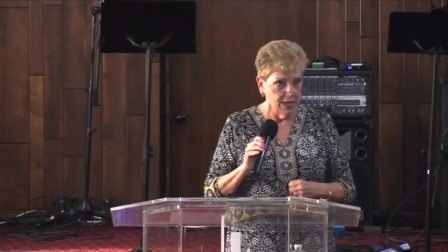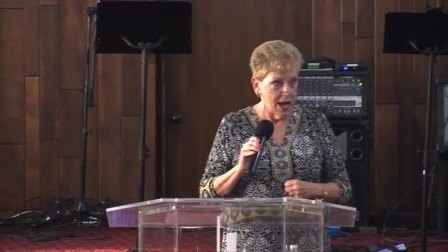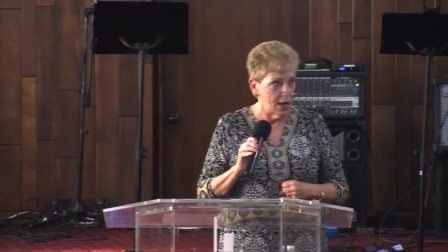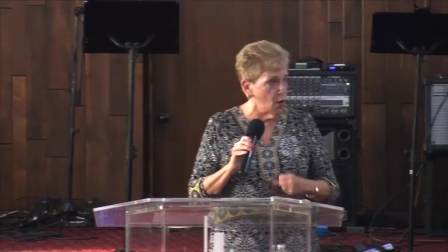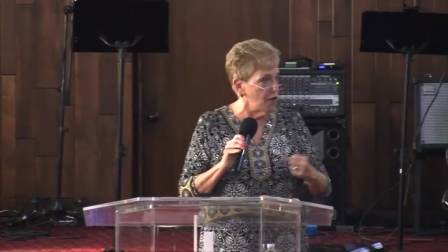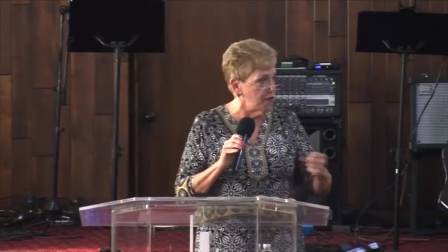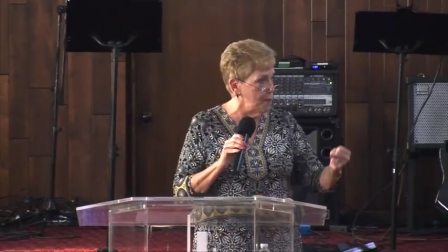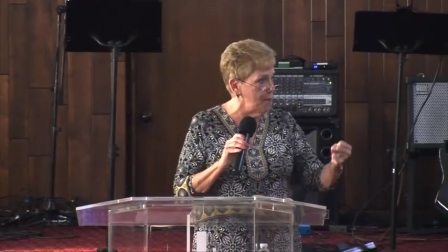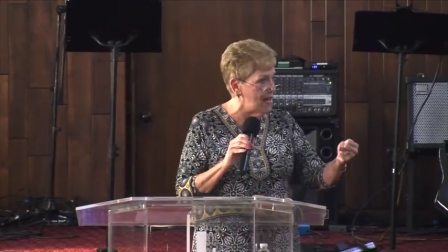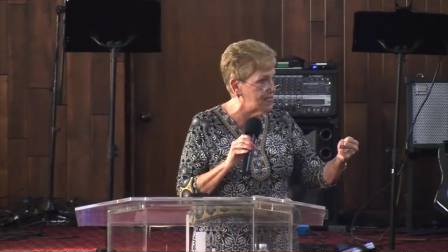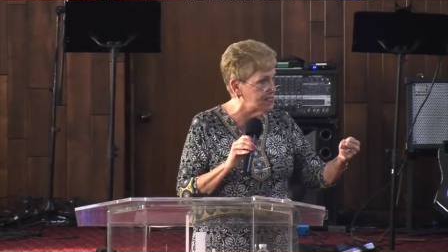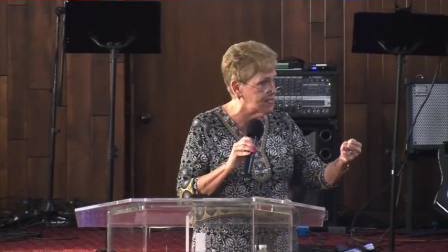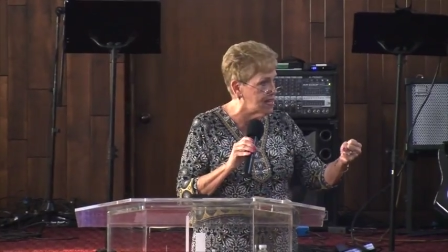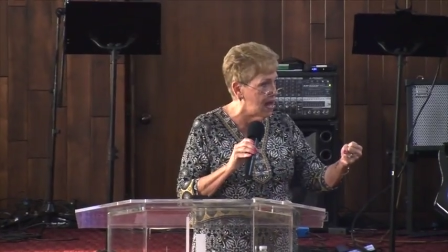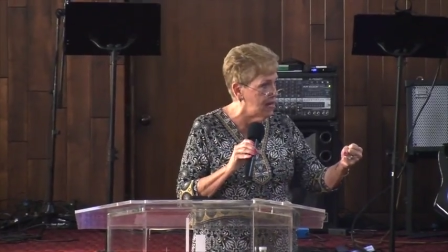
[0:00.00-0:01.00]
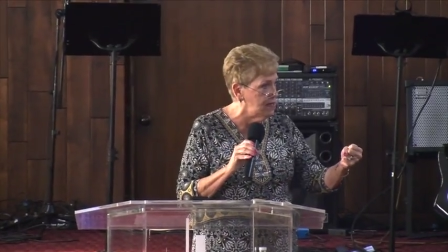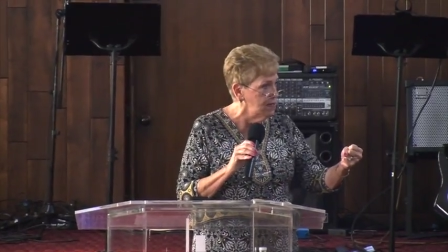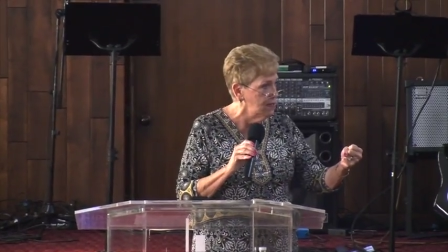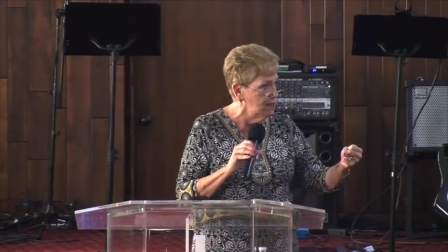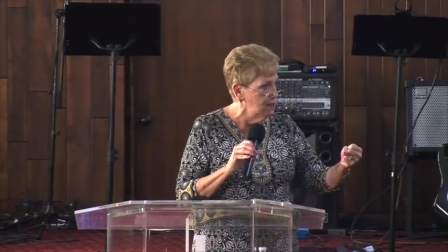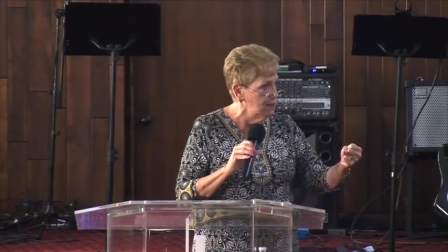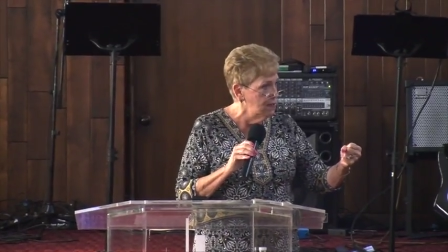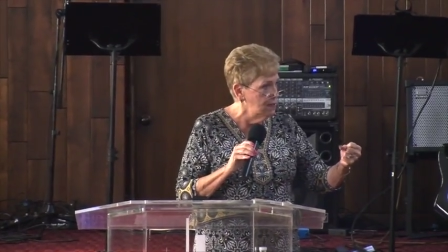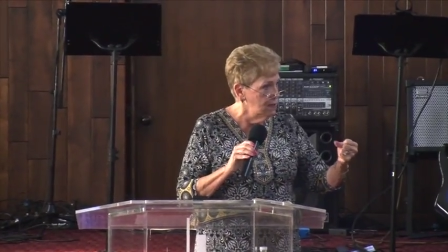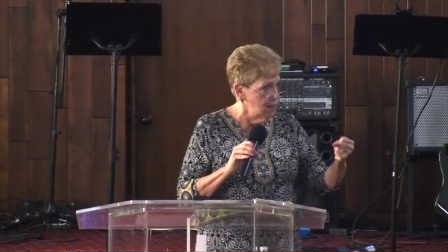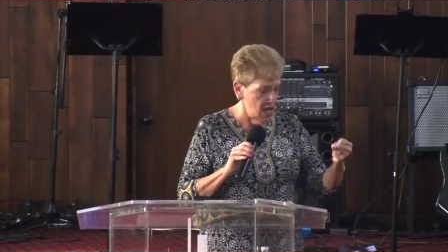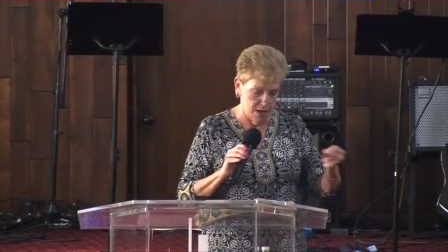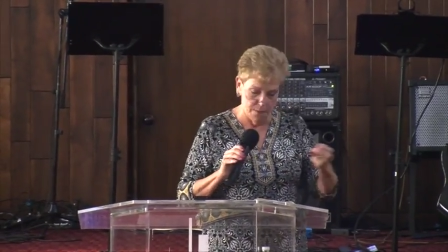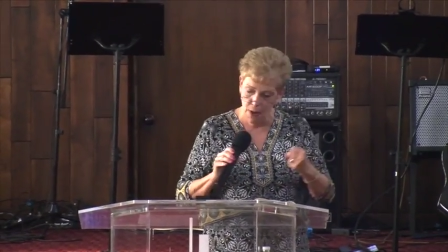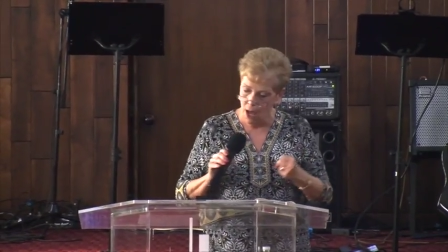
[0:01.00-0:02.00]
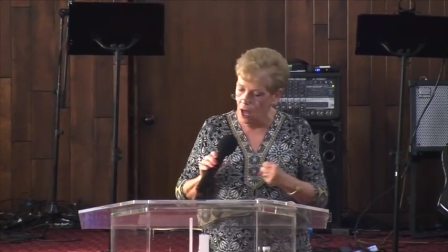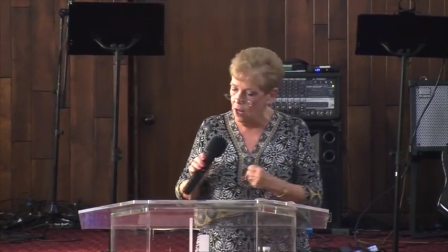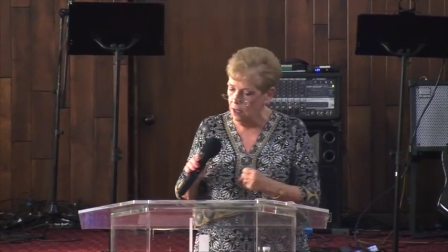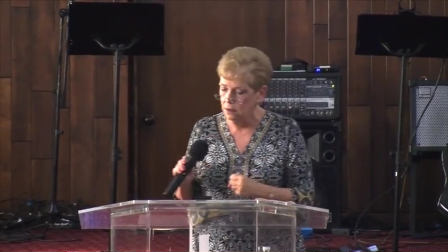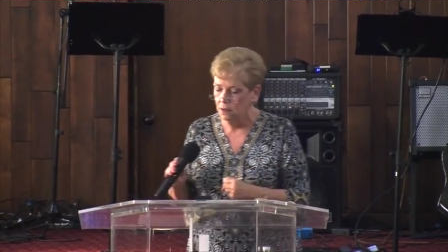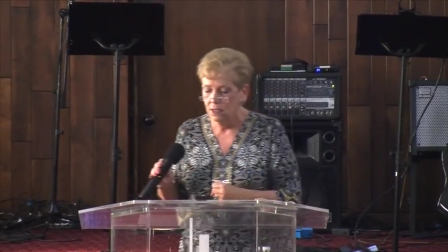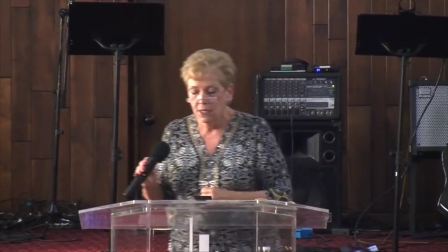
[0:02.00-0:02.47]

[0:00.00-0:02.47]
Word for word: And all the men said. Amen.